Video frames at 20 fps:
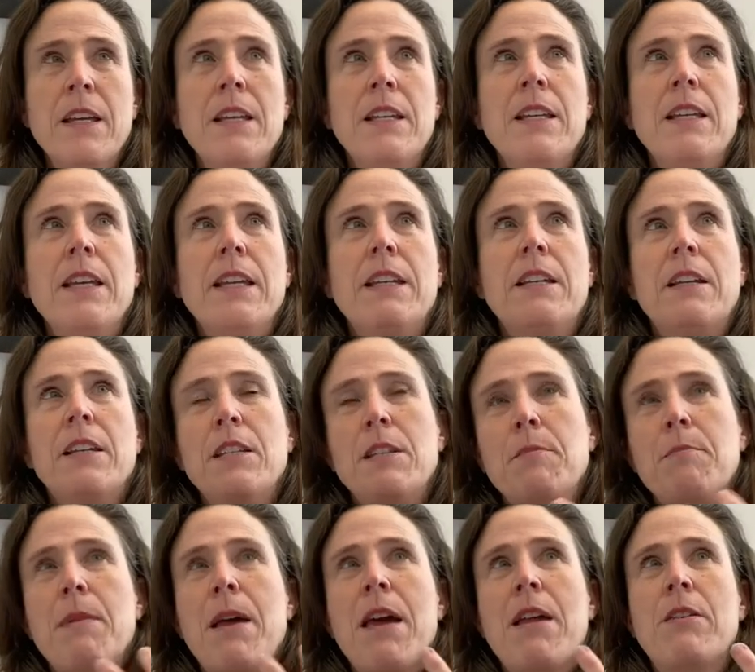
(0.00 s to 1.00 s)
It
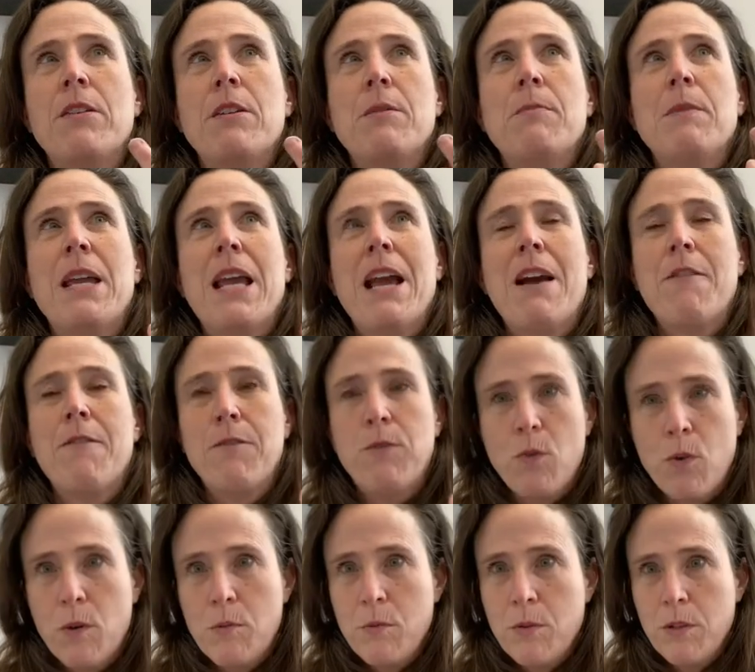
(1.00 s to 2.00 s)
doesn't matter to me how
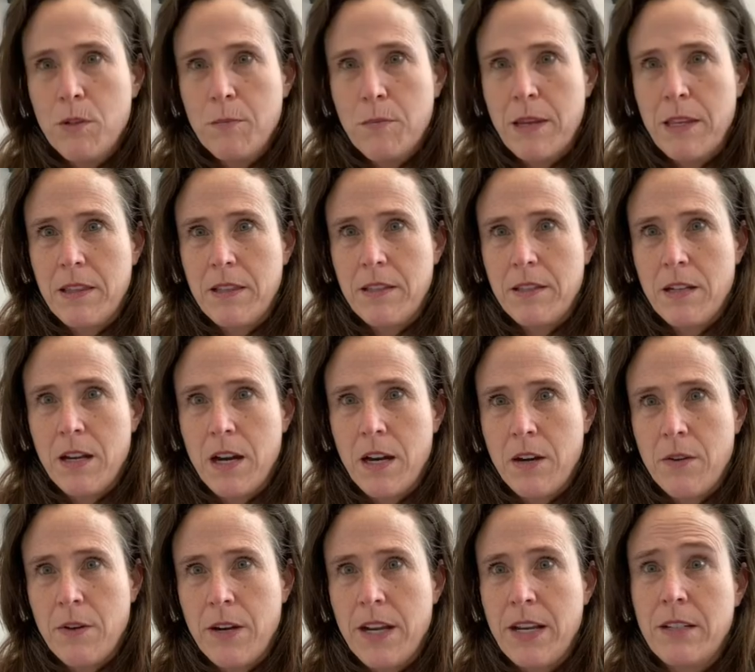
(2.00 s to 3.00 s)
formal you make this
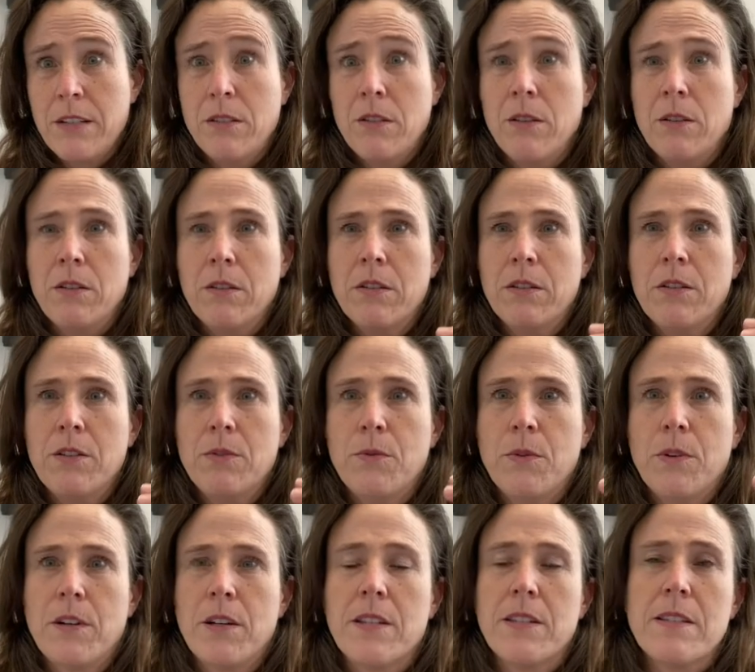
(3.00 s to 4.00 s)
diary as long as you
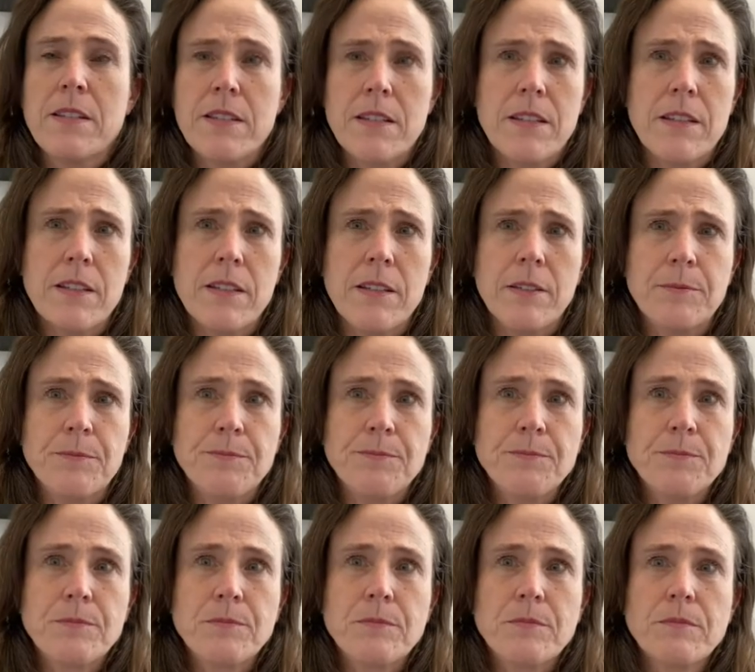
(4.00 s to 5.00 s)
are consistent.
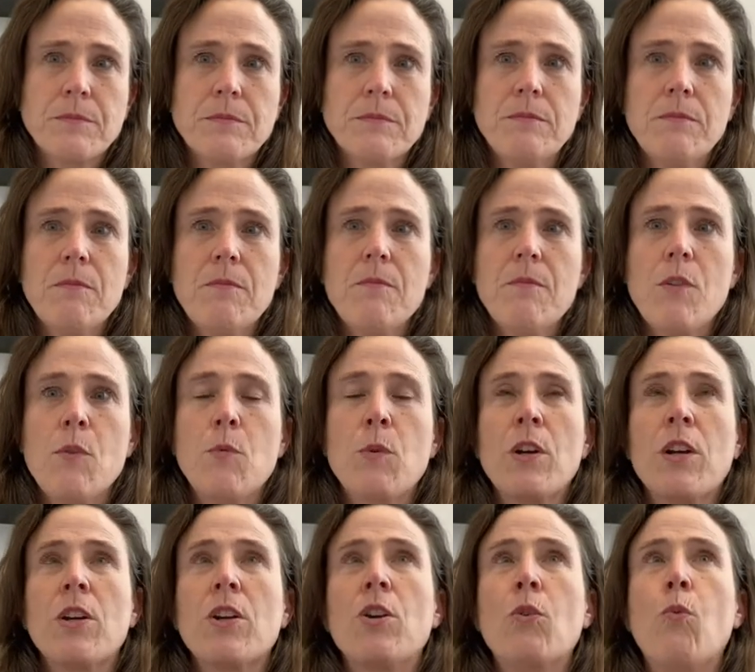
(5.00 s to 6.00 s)

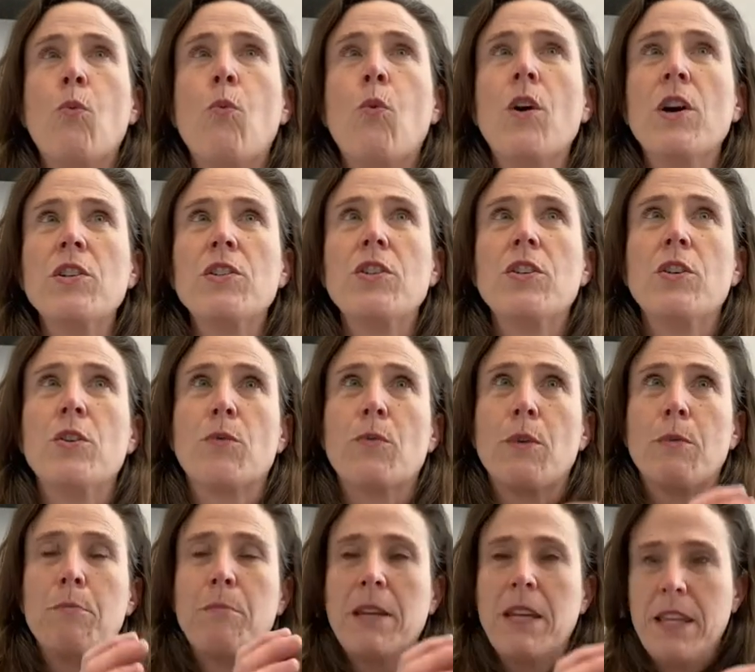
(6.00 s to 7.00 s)
We're going to want you to
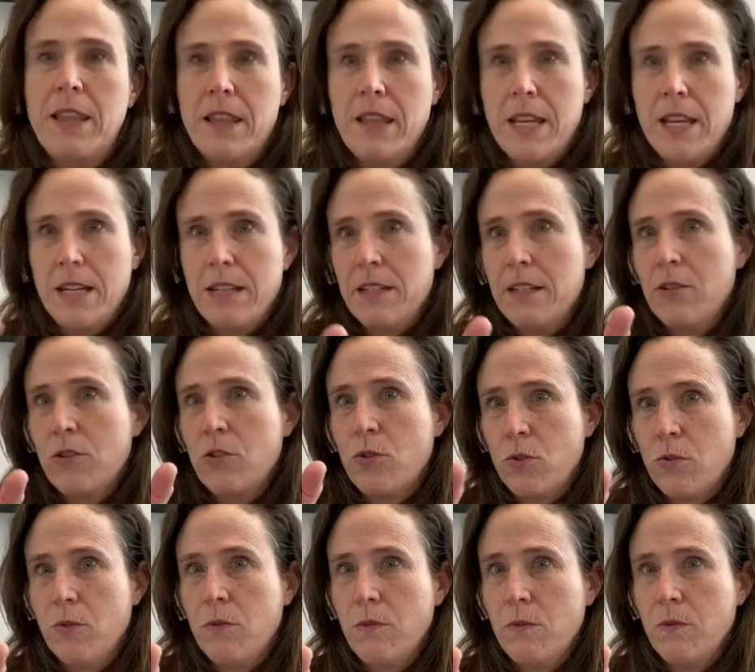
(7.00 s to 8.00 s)
repeat that
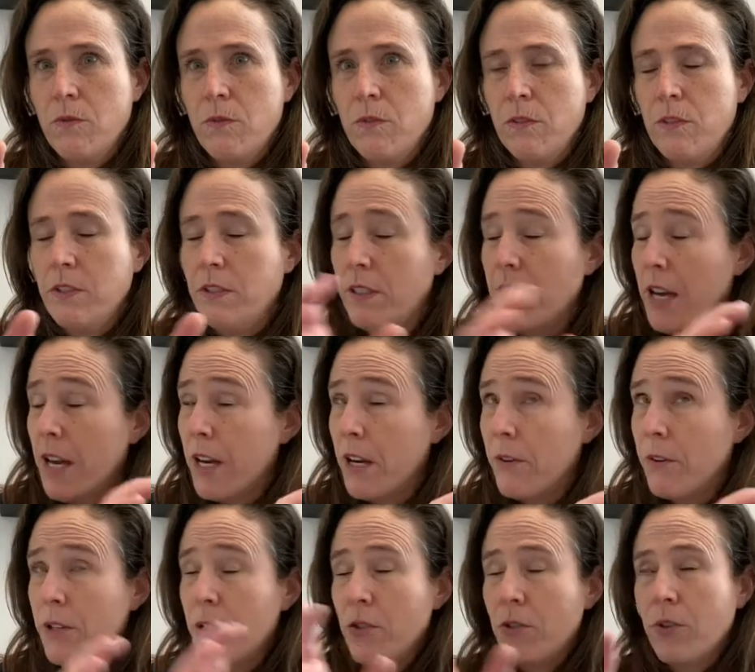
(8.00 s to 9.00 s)

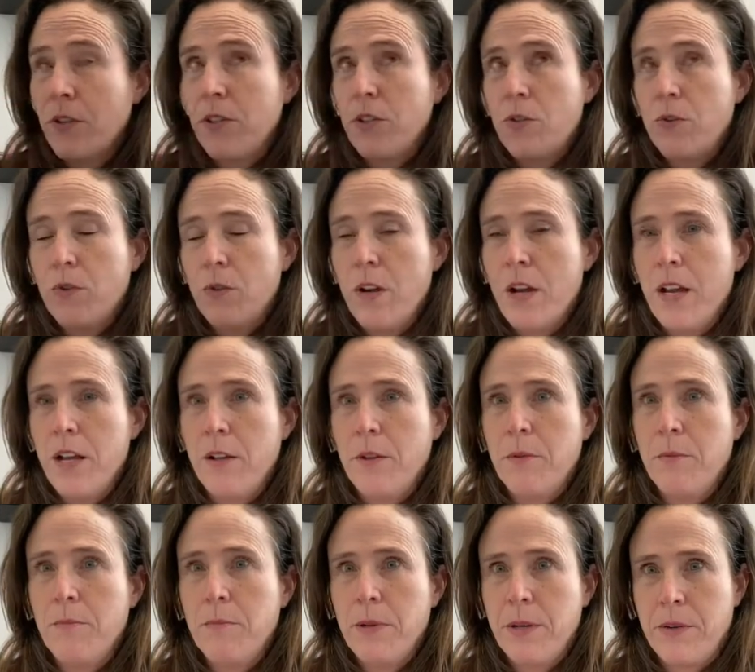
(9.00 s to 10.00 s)
diary during the
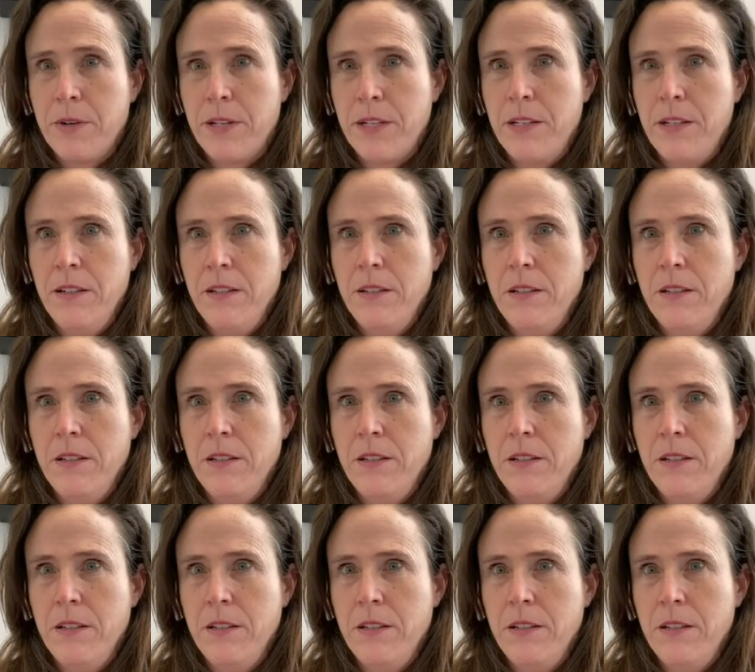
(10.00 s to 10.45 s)
trial period